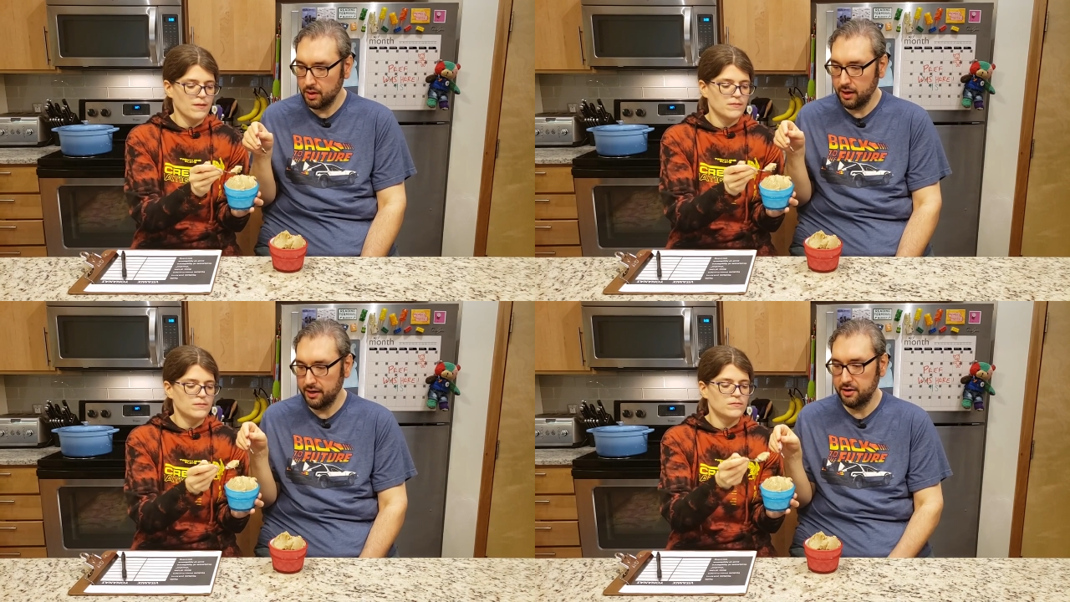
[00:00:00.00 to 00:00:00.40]

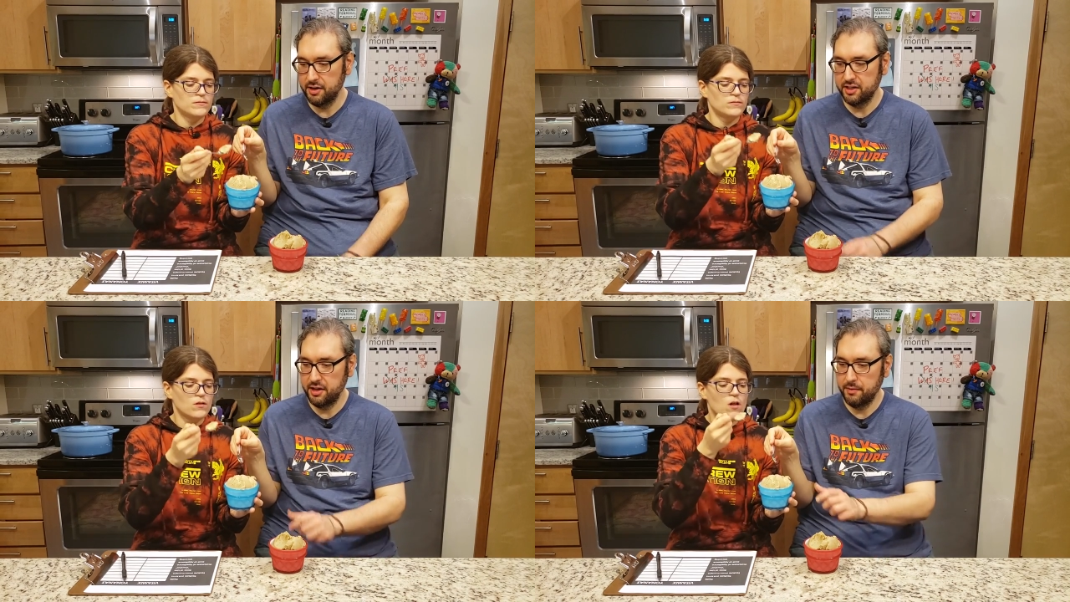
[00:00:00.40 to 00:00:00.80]
Speaker 1: I can already
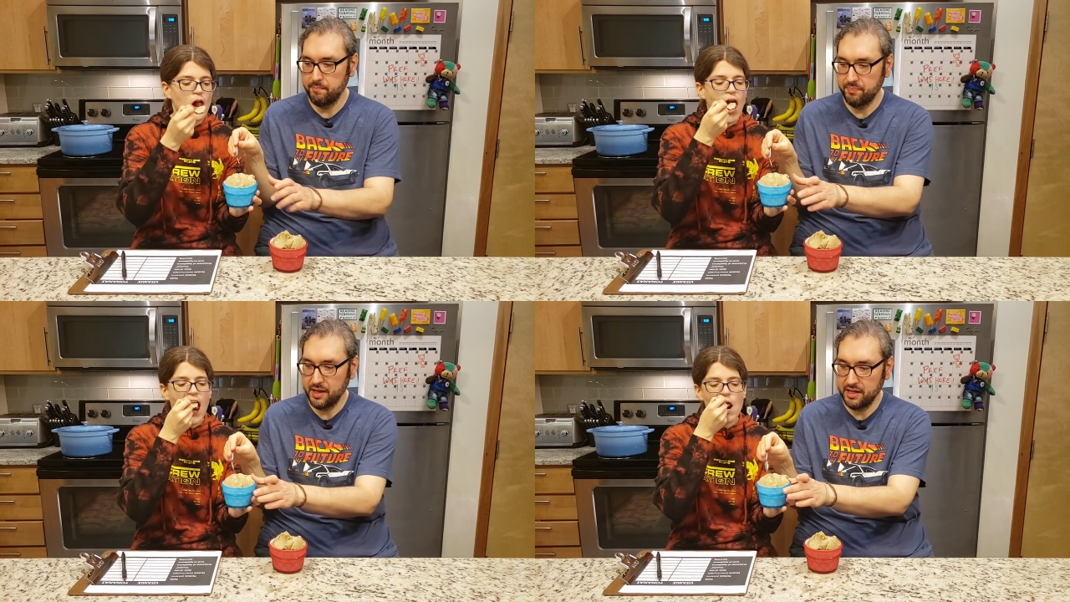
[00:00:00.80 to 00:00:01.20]
tell you,
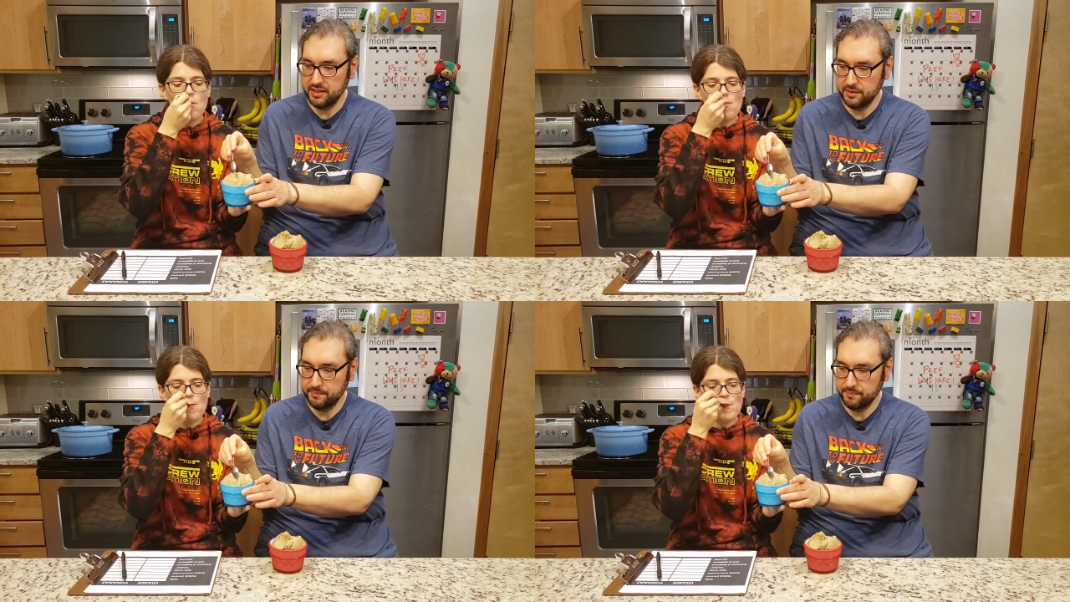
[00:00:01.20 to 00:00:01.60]
that
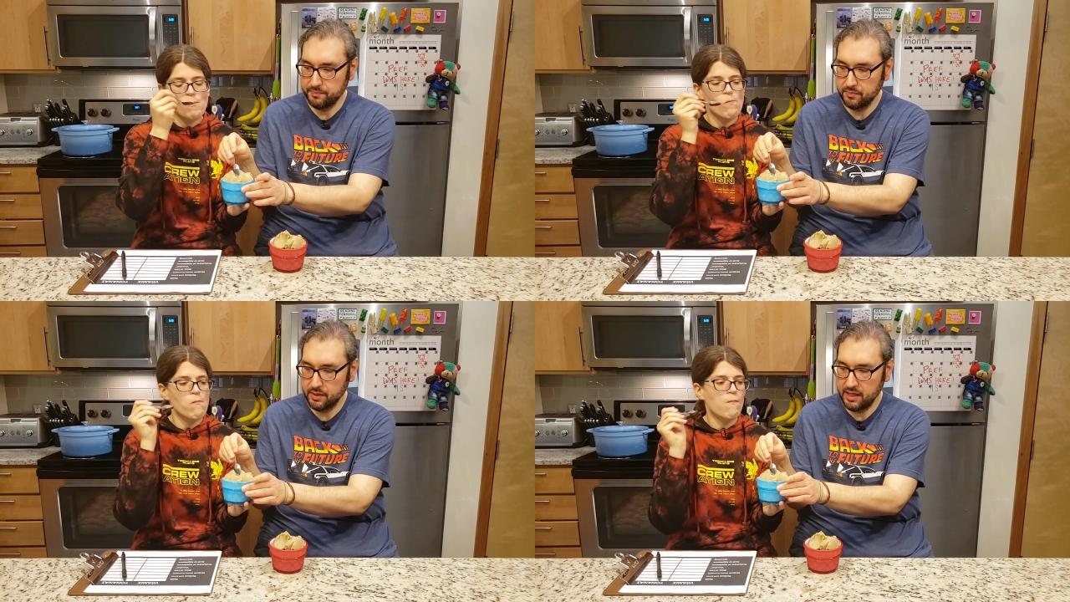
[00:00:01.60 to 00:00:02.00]
is,
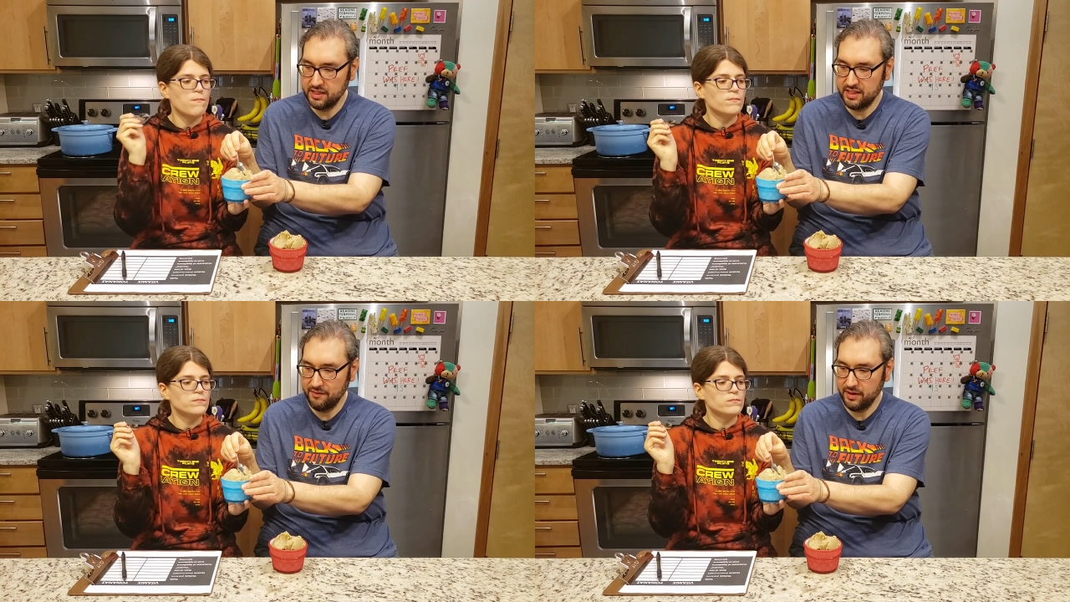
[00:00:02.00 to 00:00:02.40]
it's
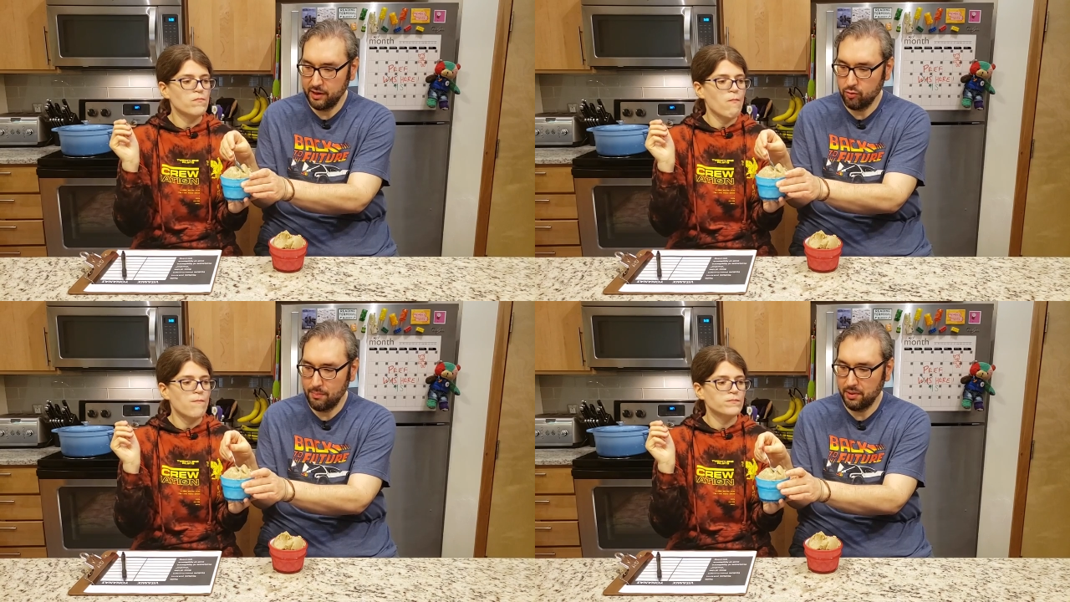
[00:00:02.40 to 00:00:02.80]
definitely
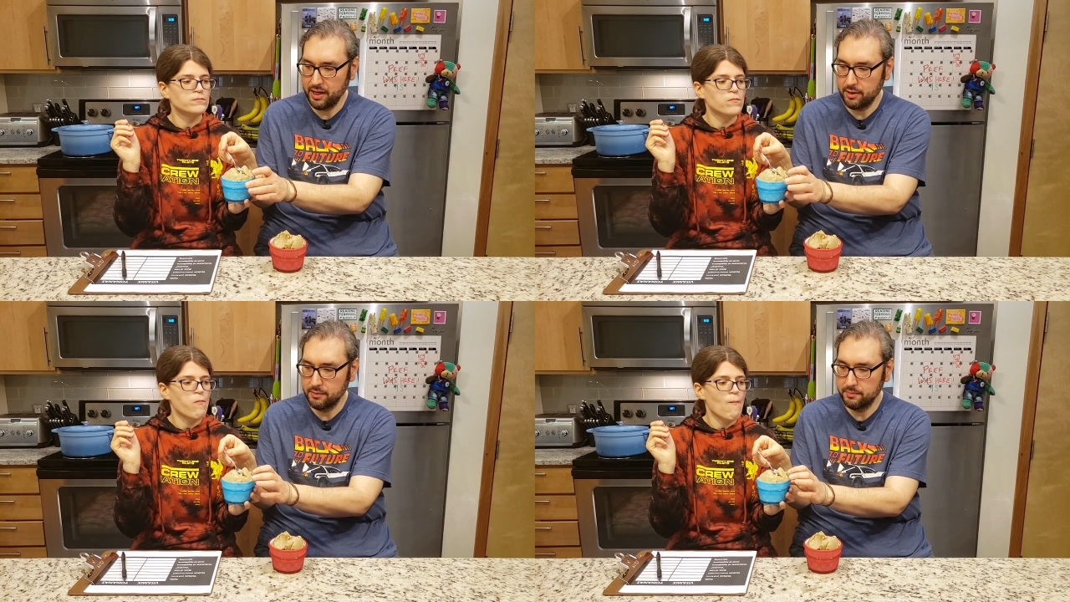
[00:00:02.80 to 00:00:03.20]

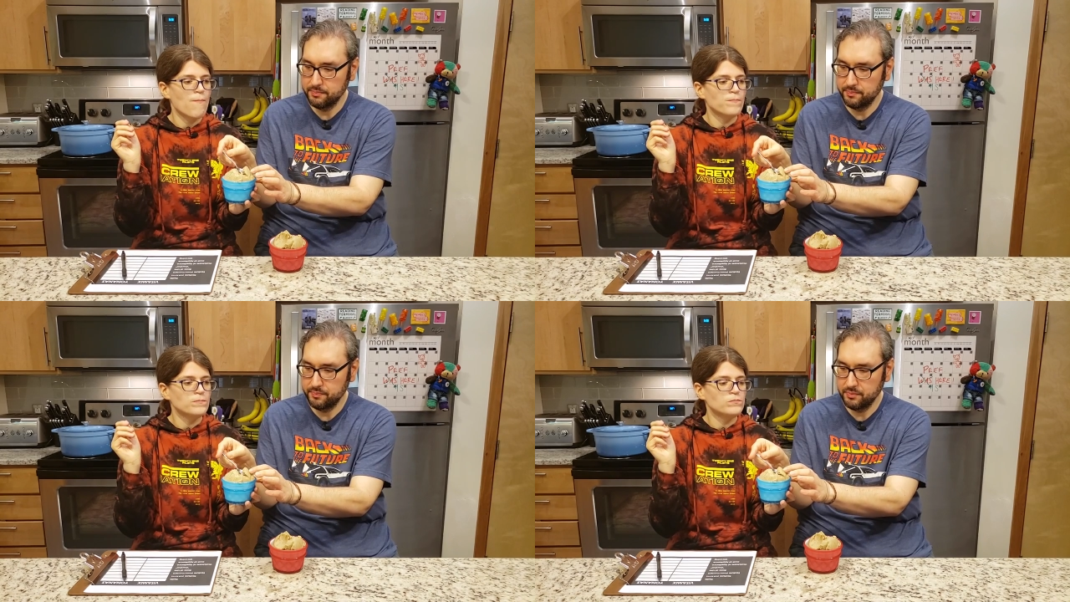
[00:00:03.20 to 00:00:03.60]
crumblier
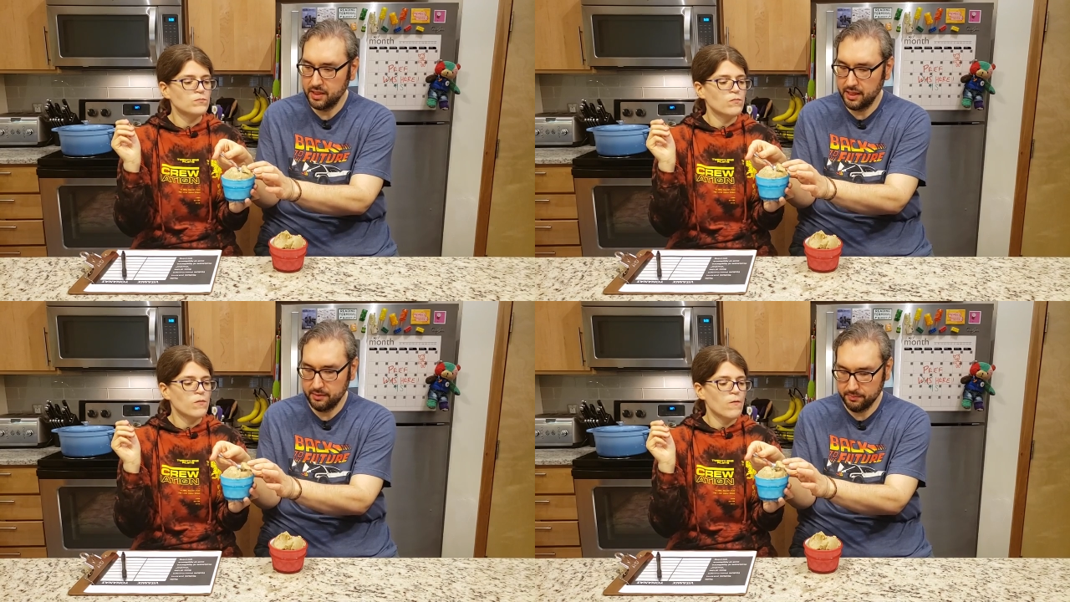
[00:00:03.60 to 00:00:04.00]

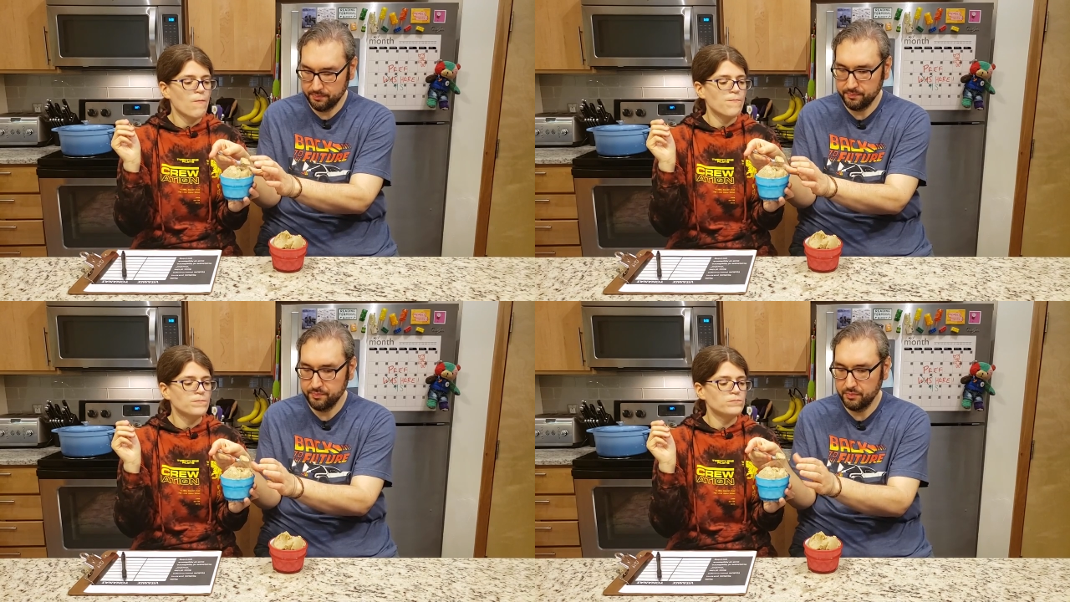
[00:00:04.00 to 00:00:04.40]
than,
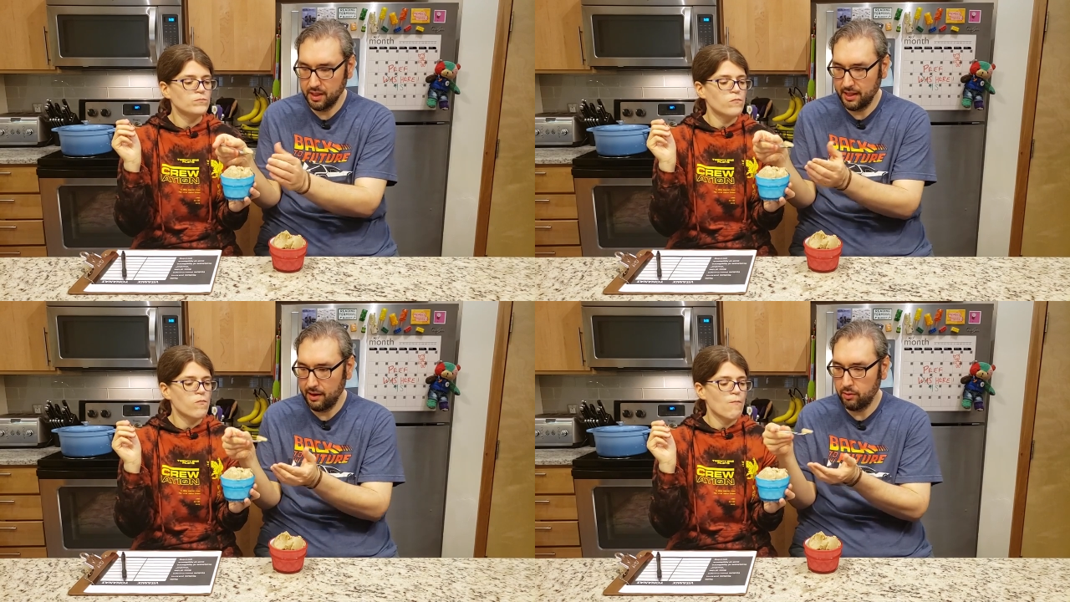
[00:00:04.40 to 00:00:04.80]
than
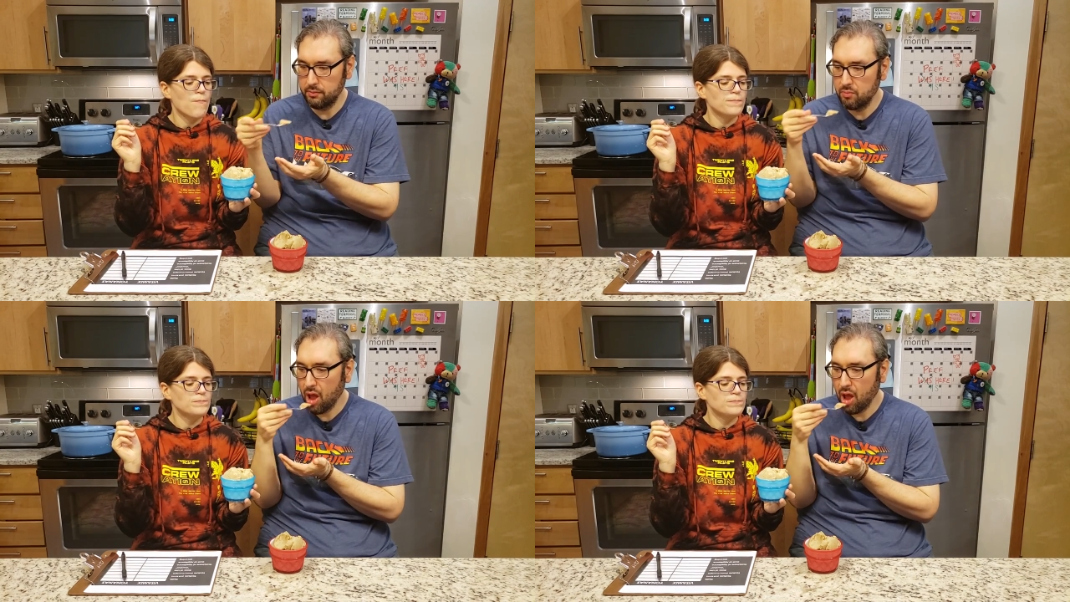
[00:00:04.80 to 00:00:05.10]
that one.